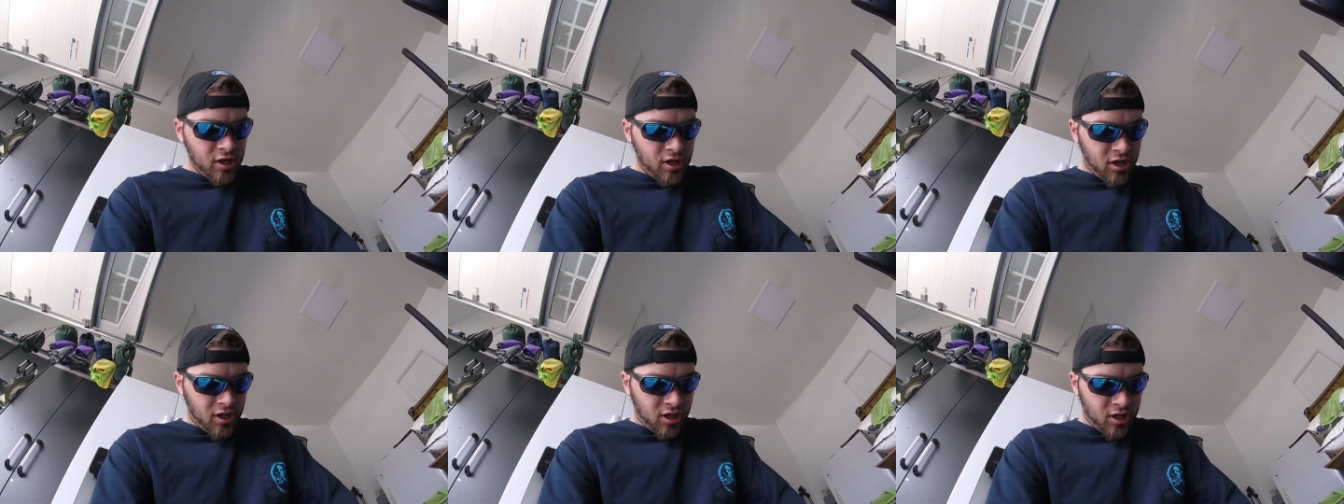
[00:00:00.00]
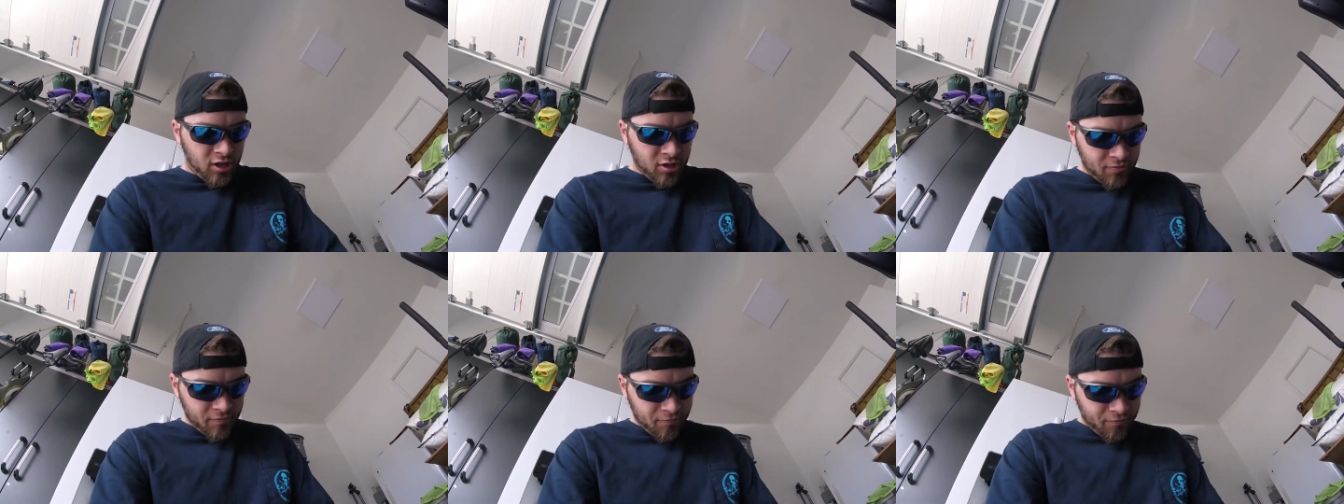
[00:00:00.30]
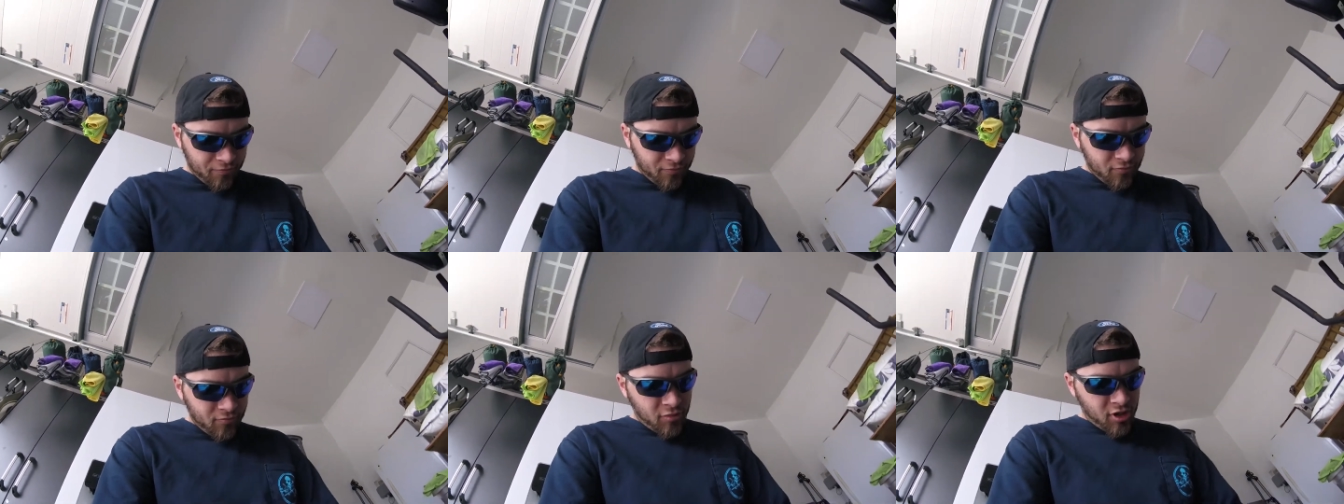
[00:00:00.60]

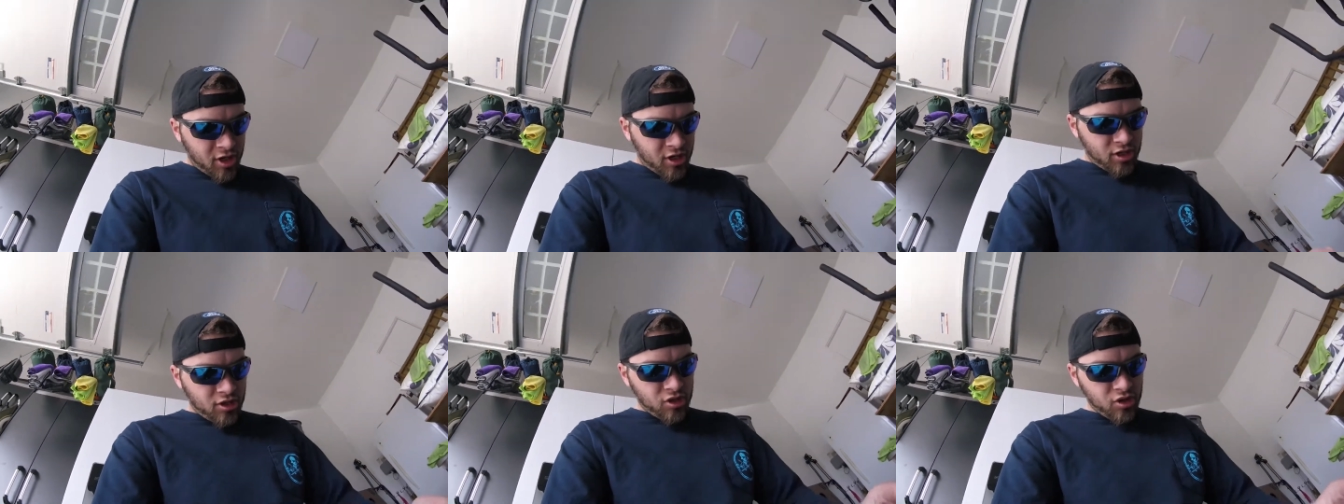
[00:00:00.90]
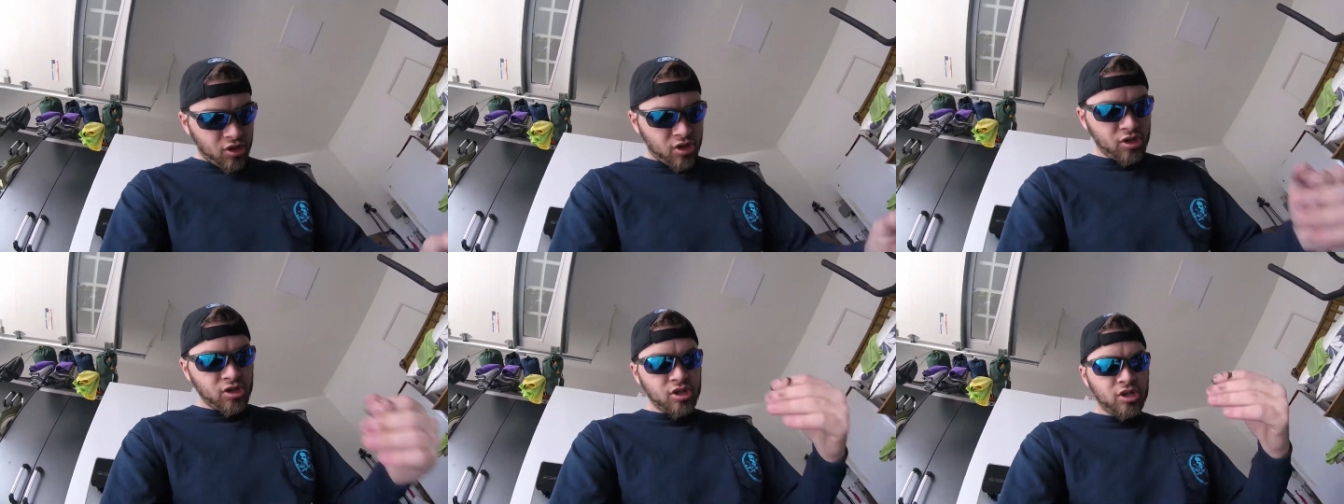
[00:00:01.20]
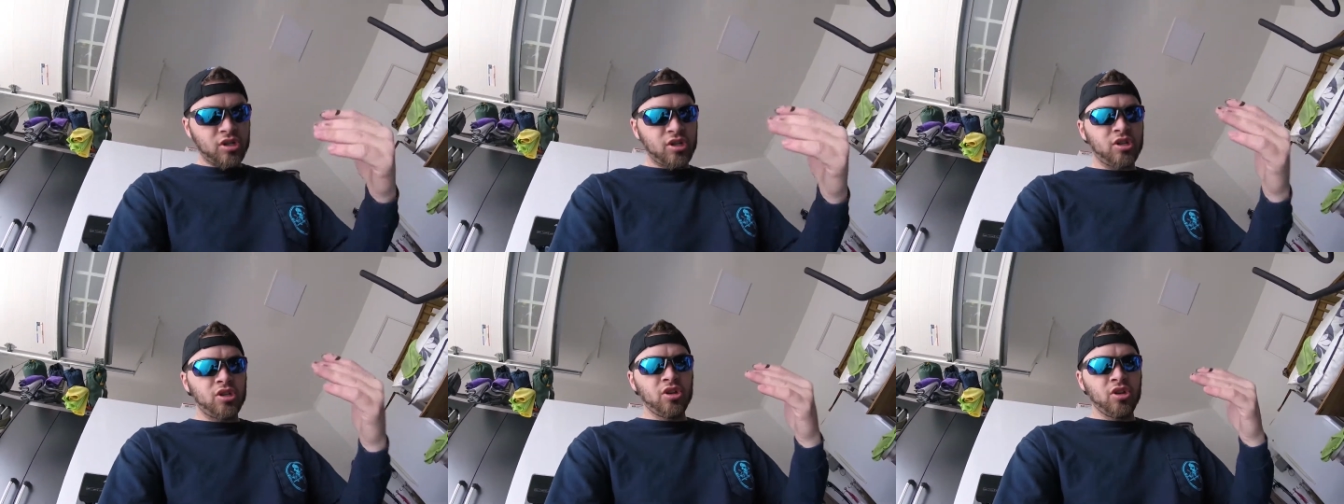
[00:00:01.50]
But you could
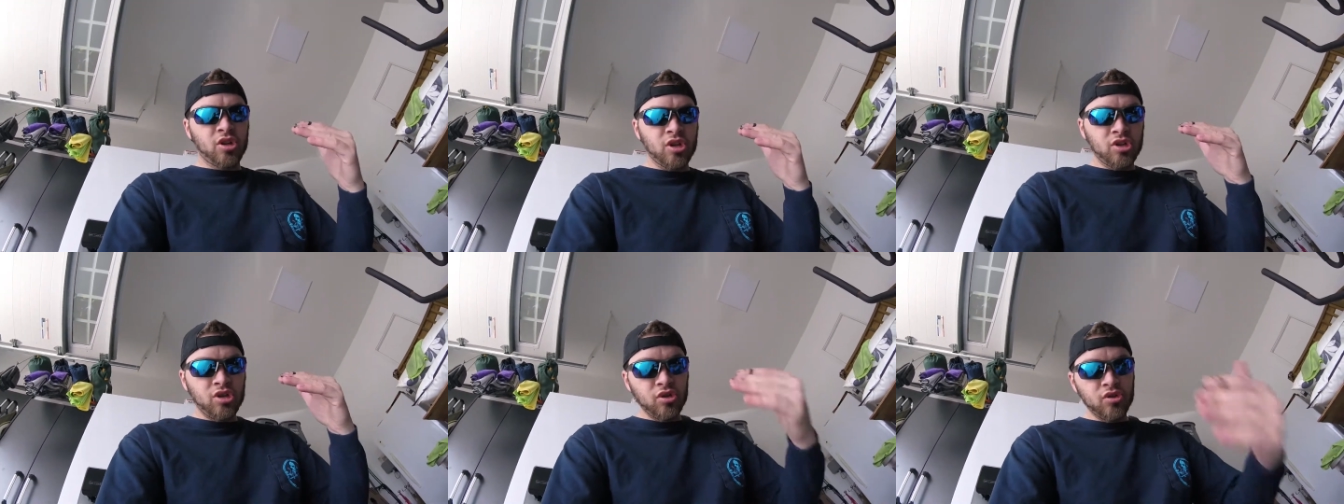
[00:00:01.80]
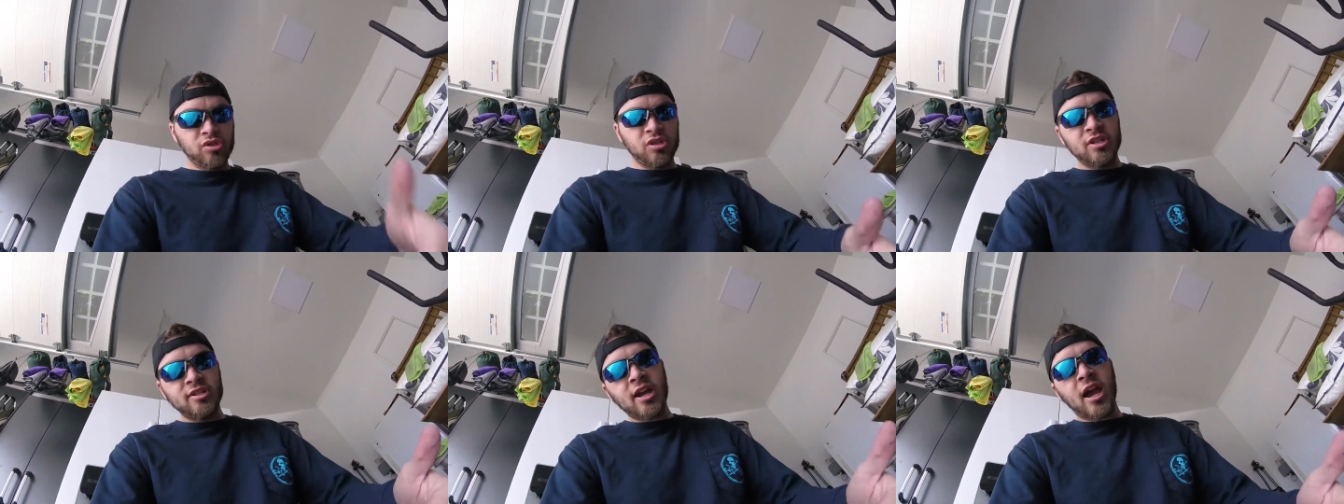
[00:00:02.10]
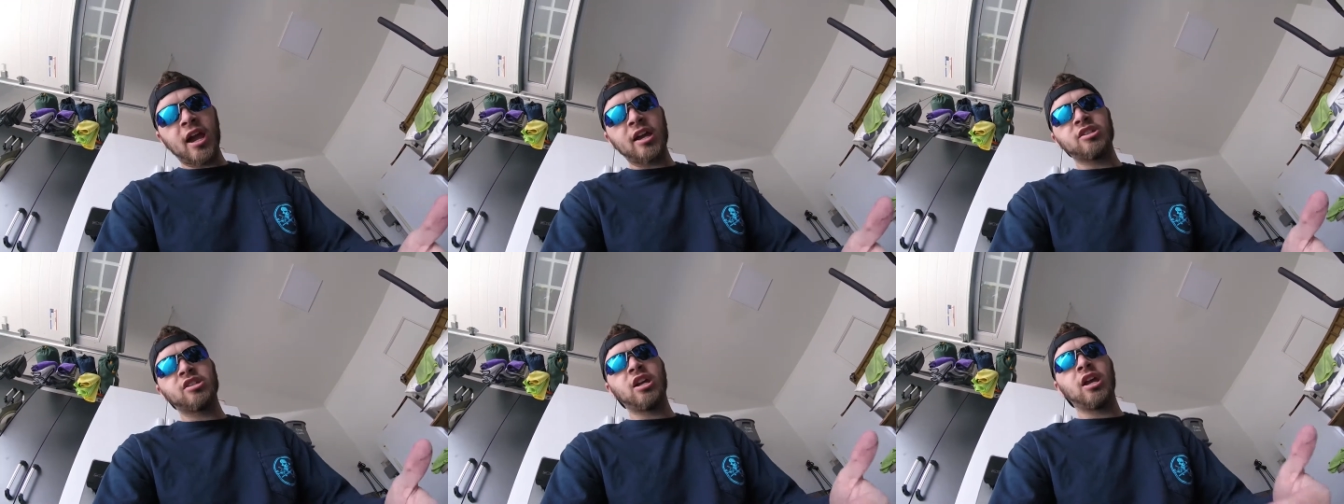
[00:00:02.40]
use the
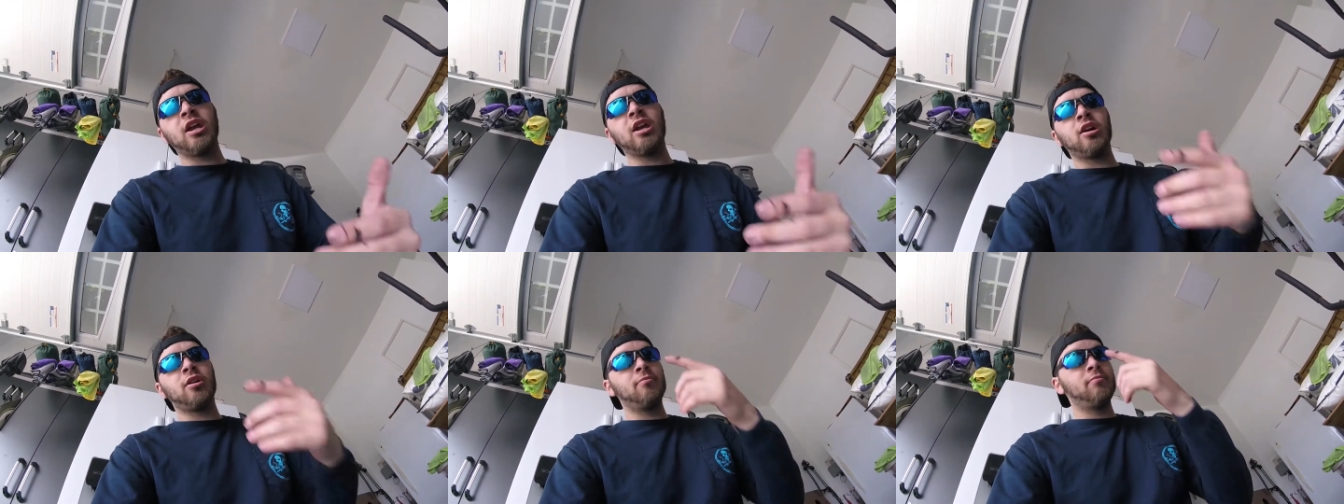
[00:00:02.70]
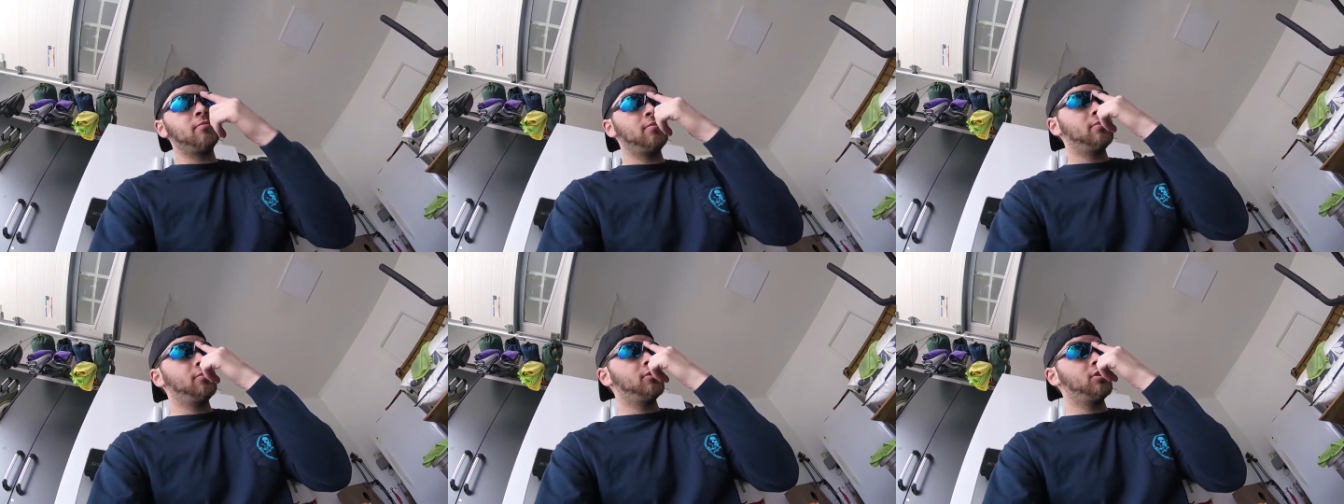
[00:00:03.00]
dash cam.